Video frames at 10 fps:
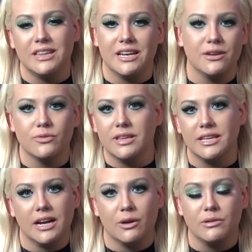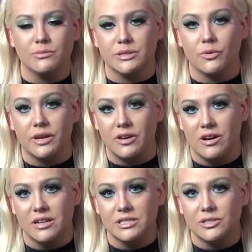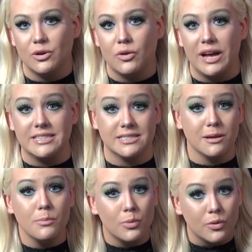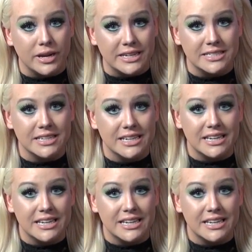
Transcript: they didn't really care what was going on, so at some point,